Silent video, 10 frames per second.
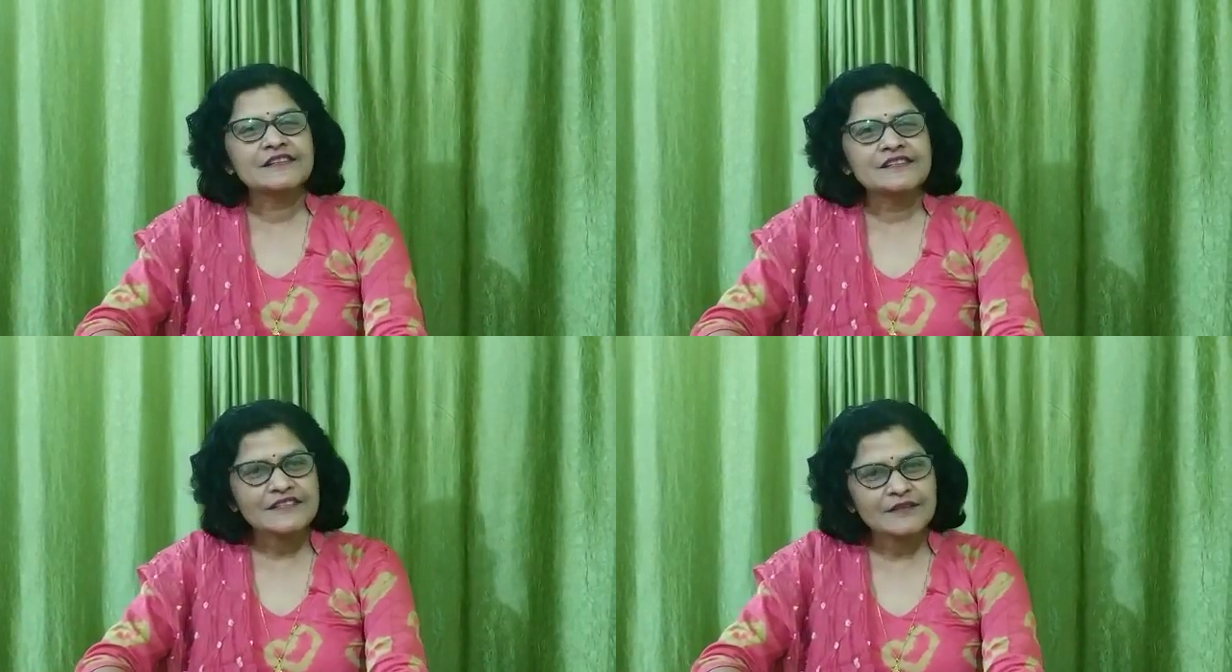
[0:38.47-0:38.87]

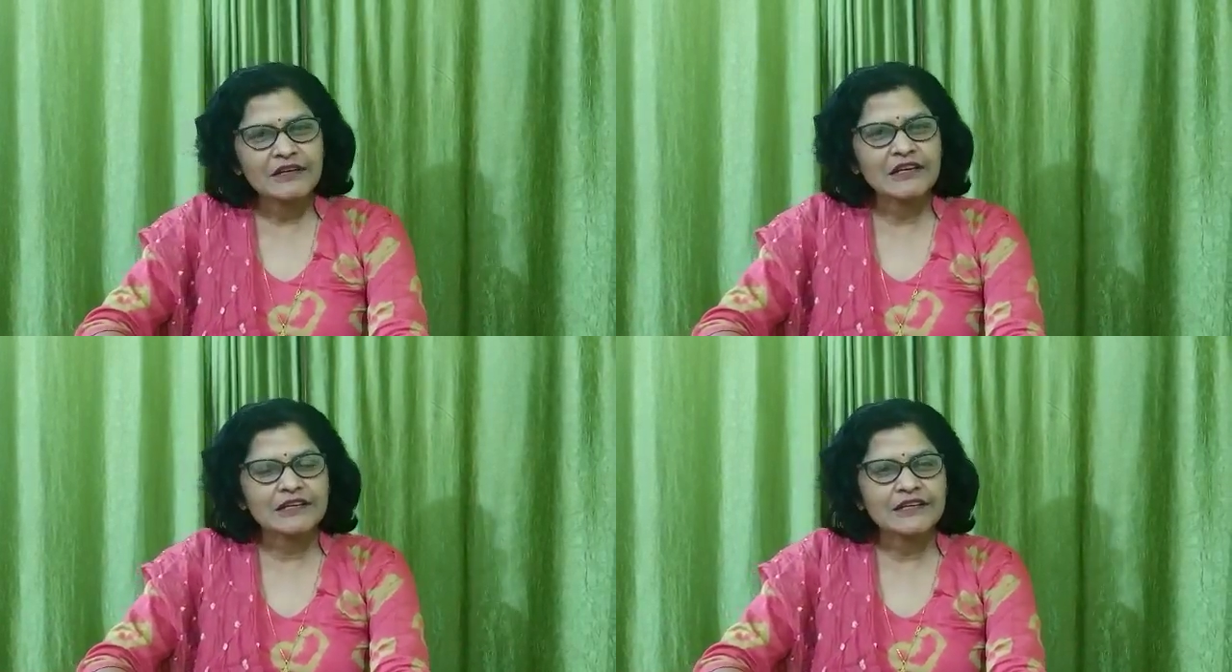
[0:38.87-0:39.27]

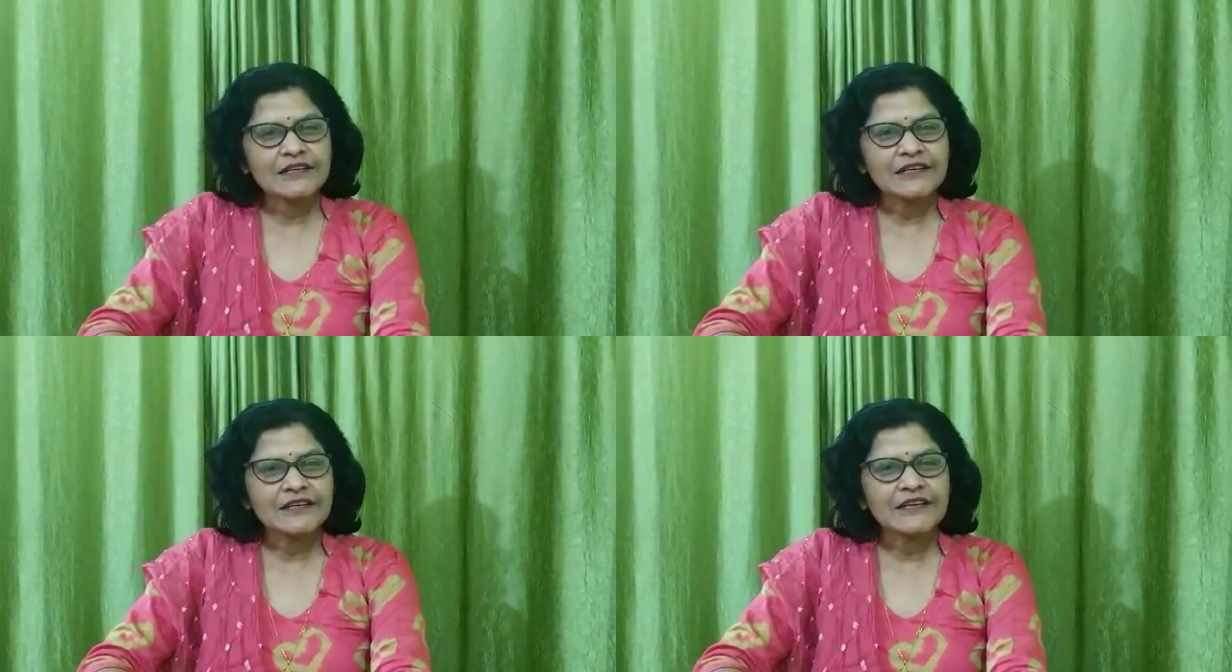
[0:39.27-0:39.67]

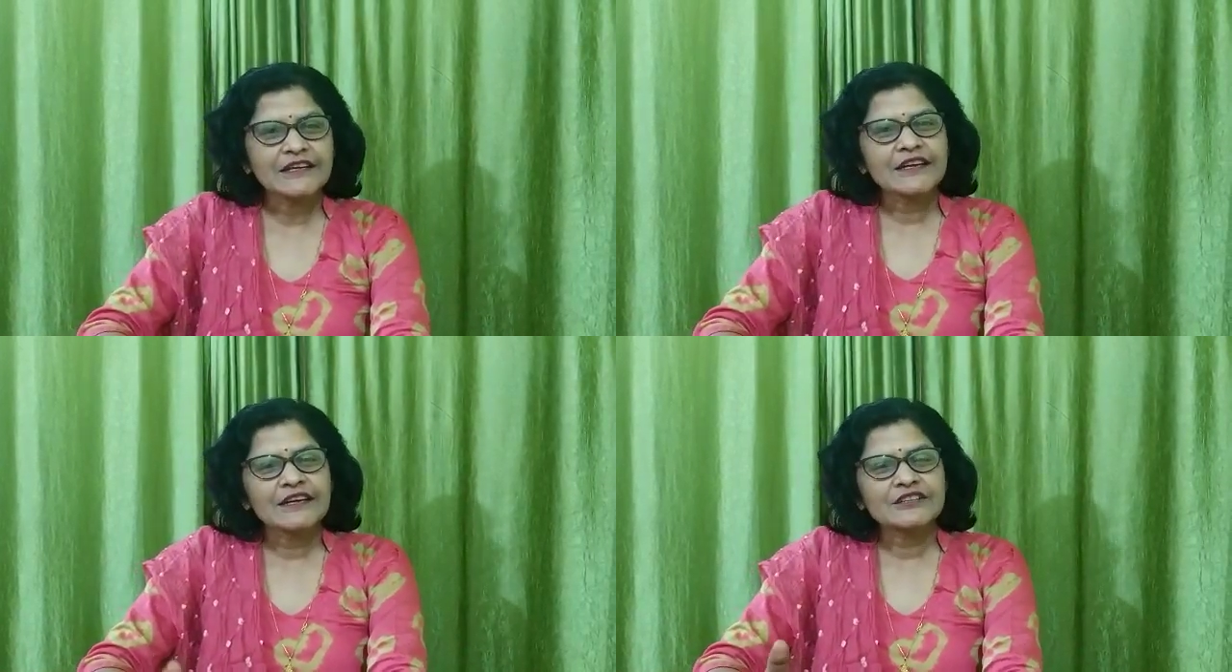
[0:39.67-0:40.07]
similarly,
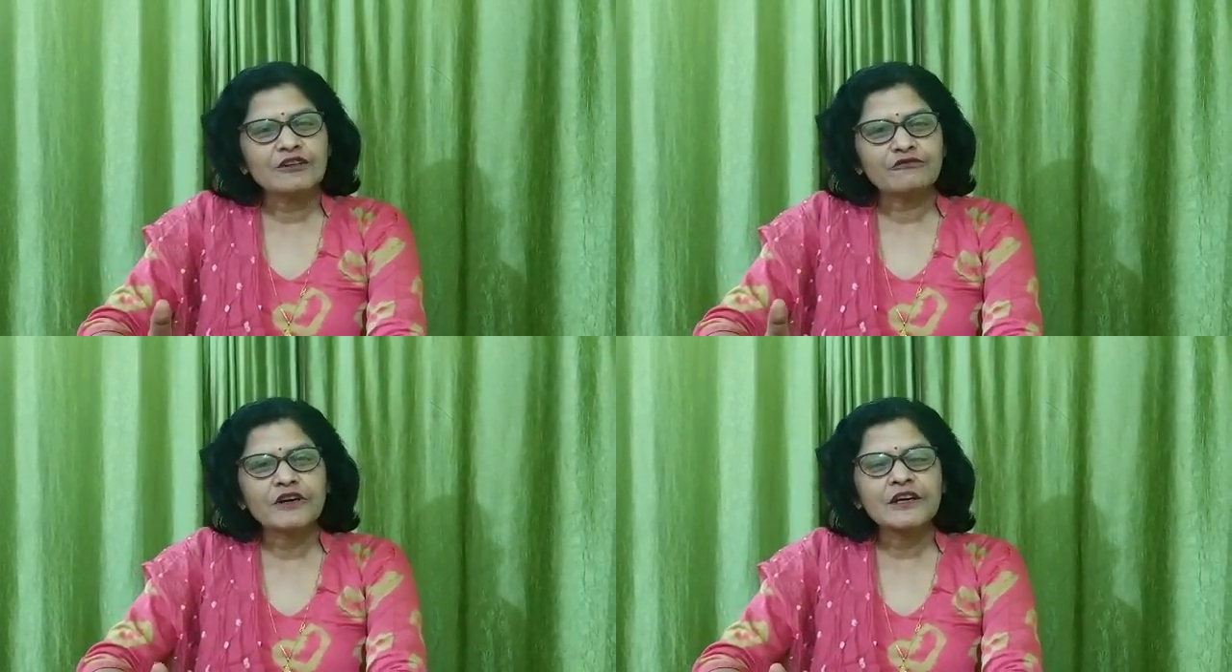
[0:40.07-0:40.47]

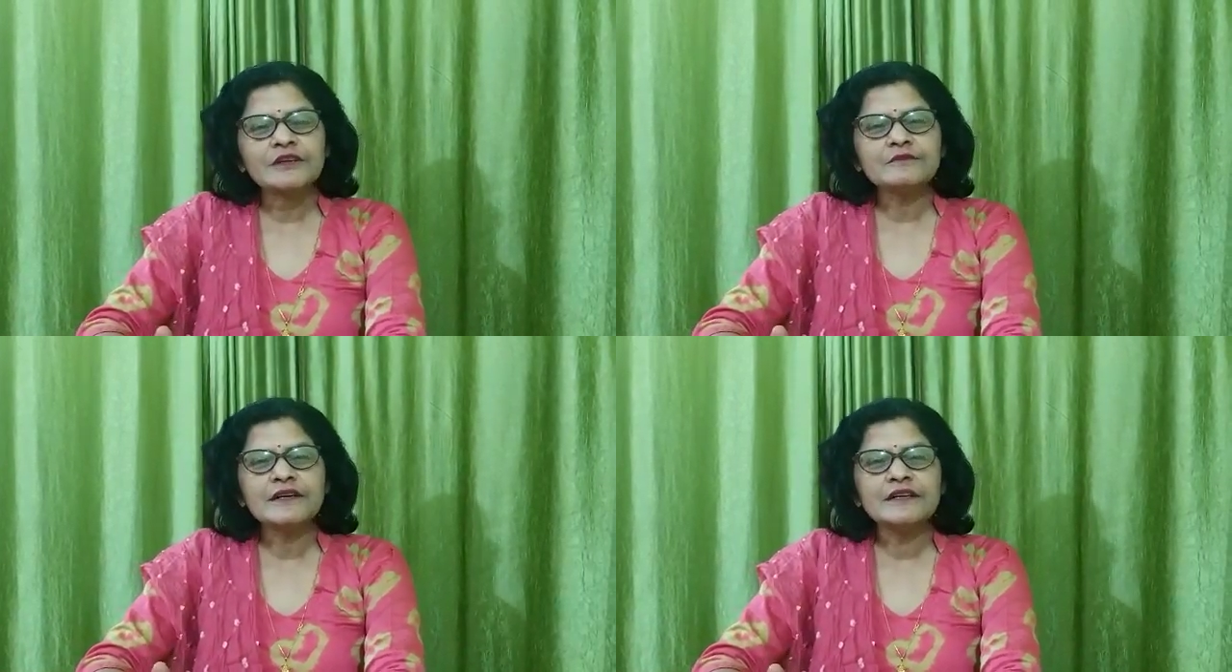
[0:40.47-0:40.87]
the
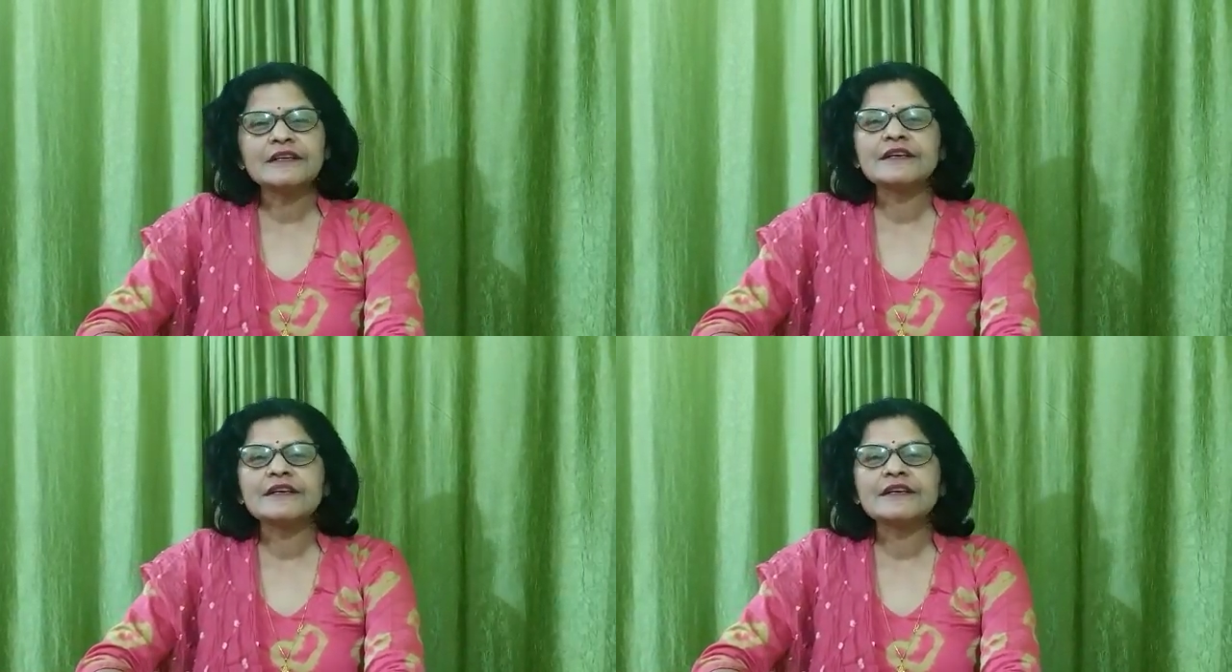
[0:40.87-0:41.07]
verb